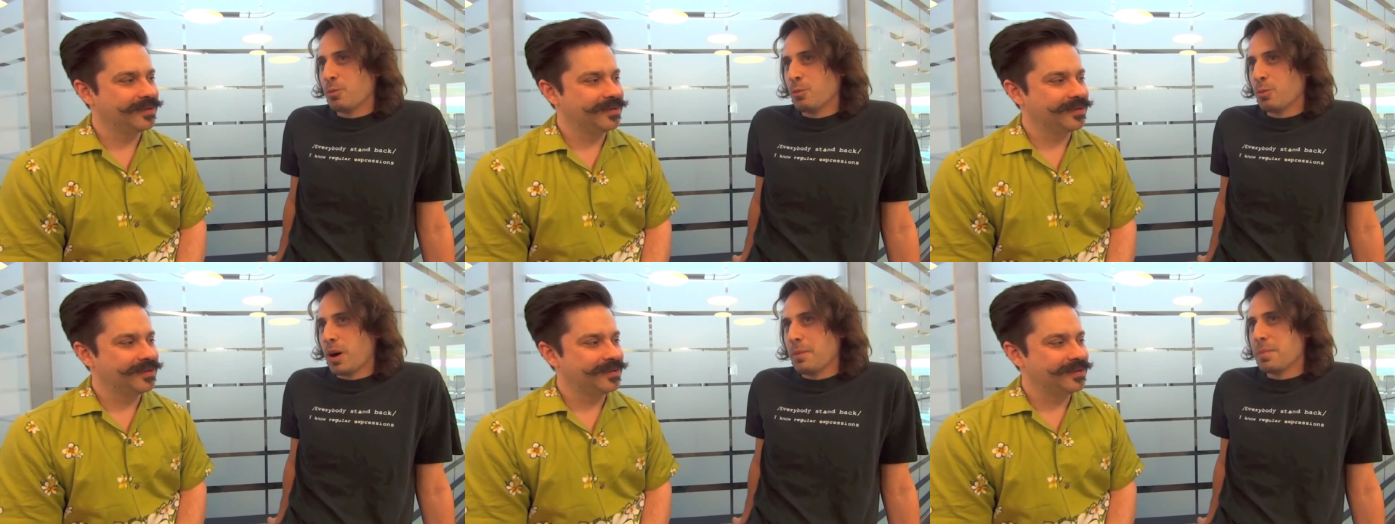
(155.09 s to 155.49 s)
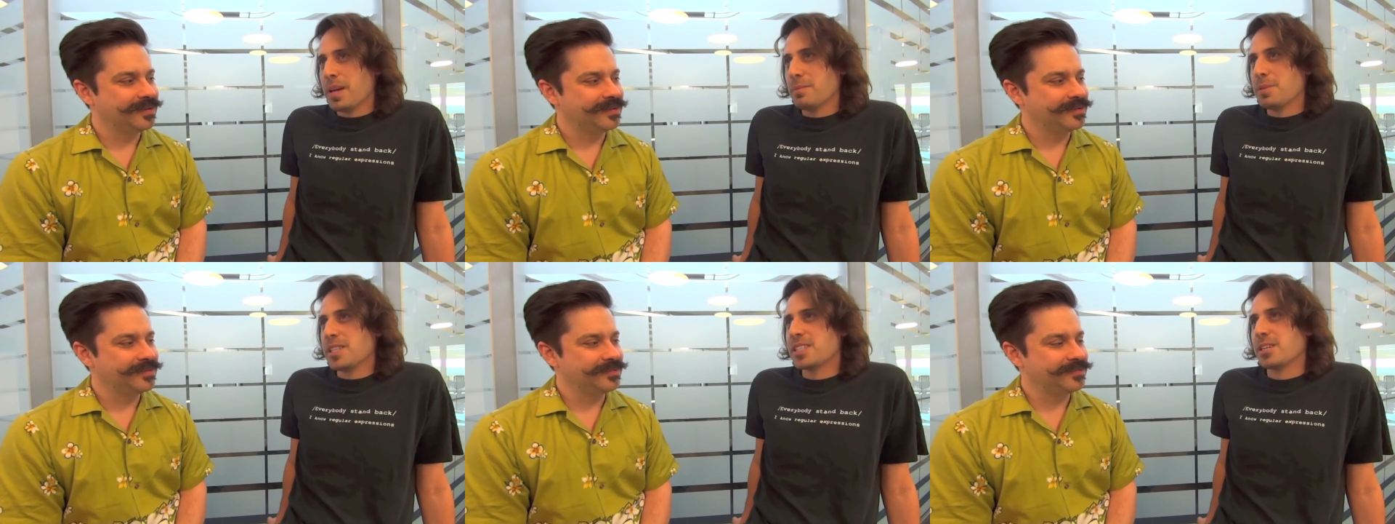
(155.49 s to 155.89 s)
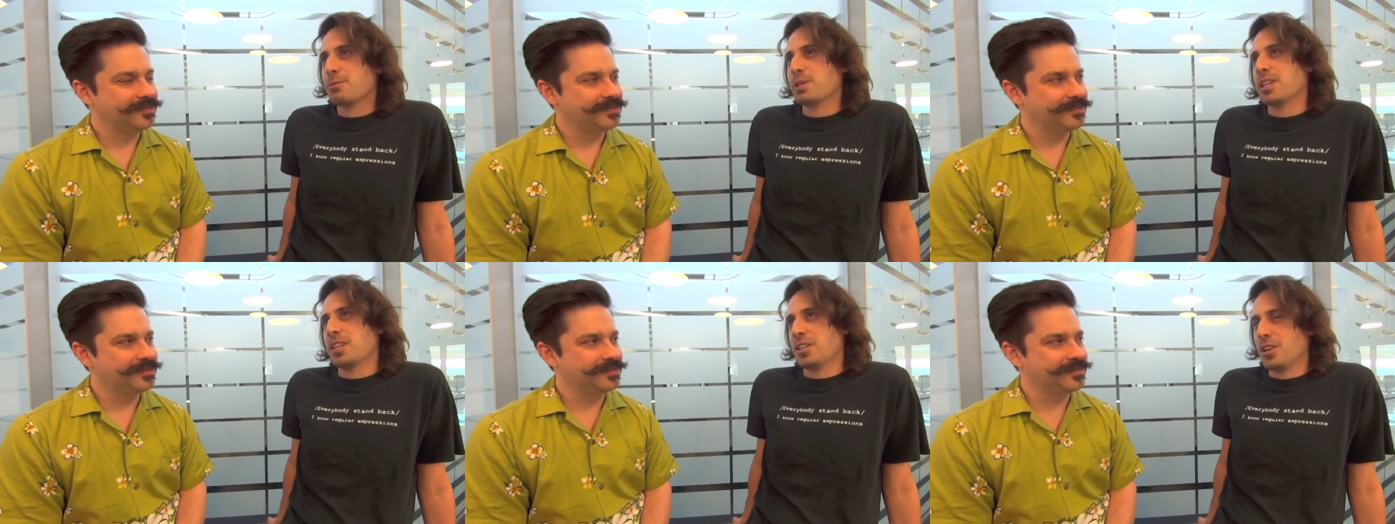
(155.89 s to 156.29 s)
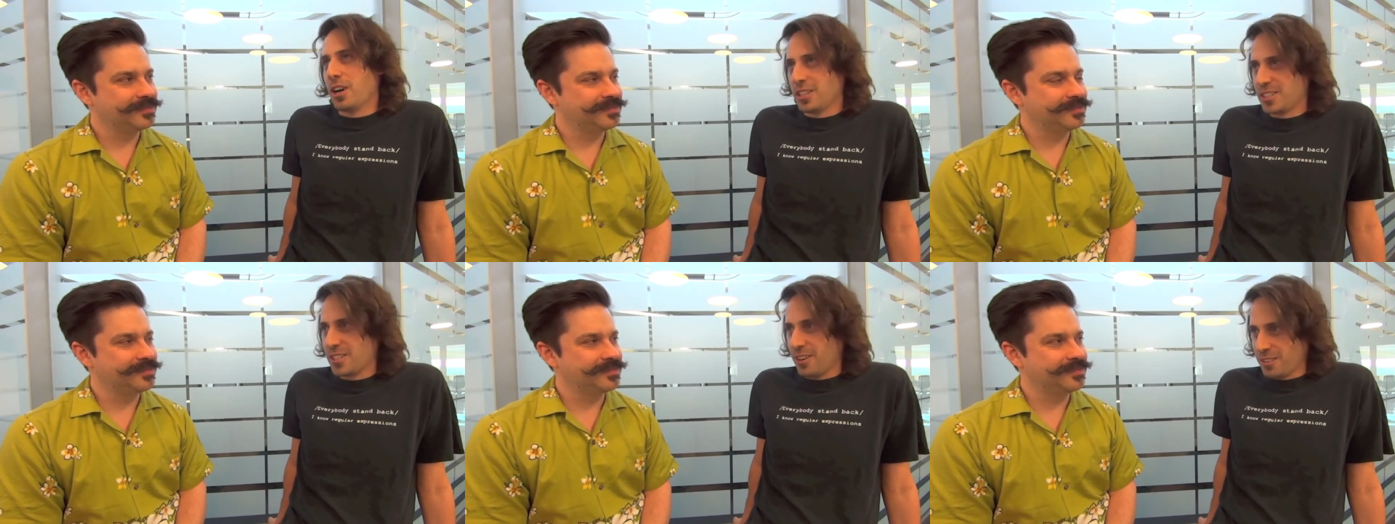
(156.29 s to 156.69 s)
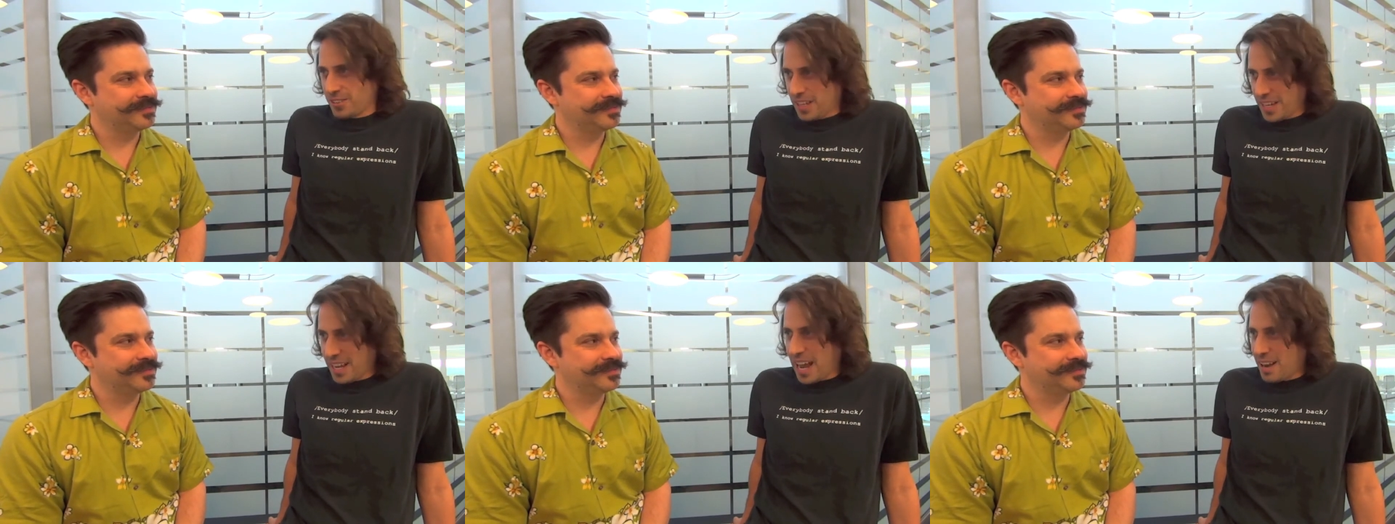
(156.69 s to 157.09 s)
Speaker 1: what made me stick with it and not start
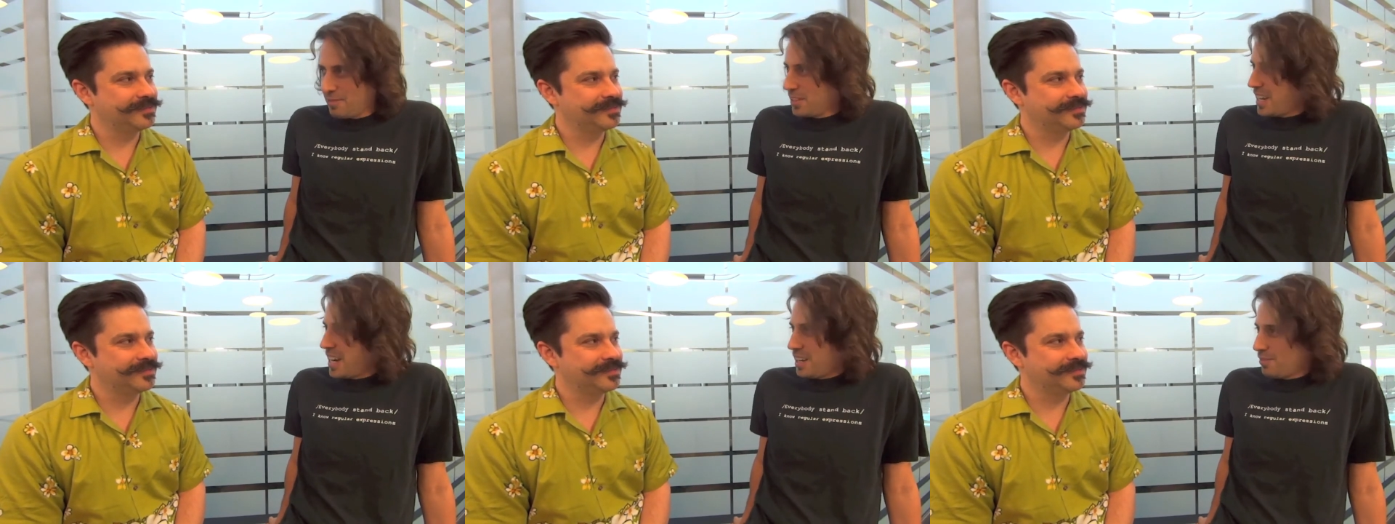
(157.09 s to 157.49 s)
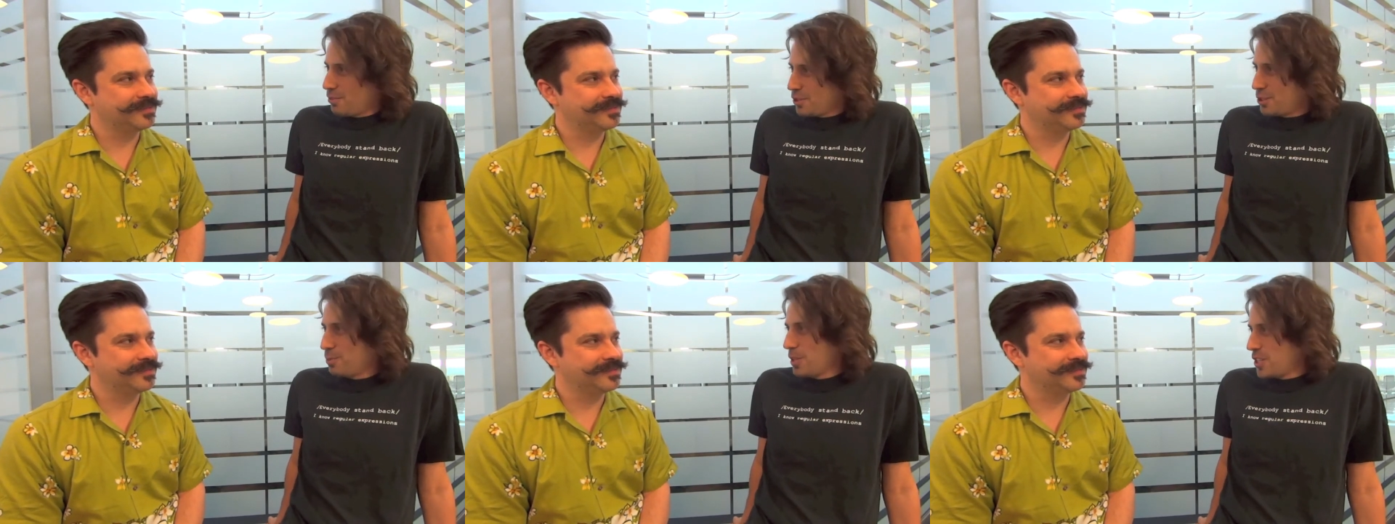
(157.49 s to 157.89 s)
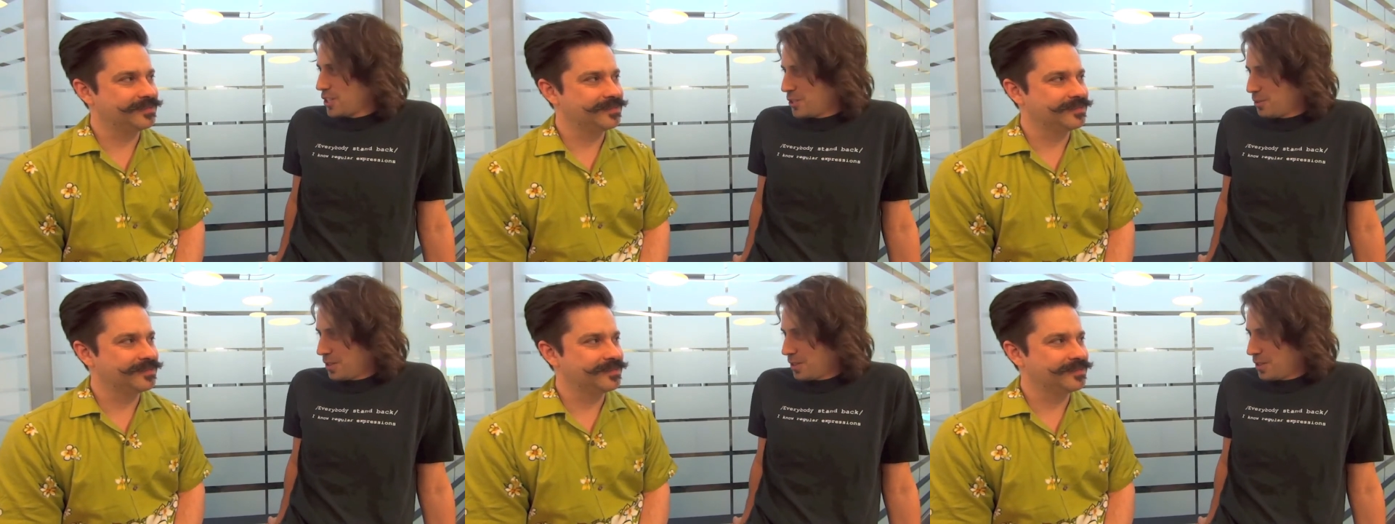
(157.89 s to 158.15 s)
like advocating for switching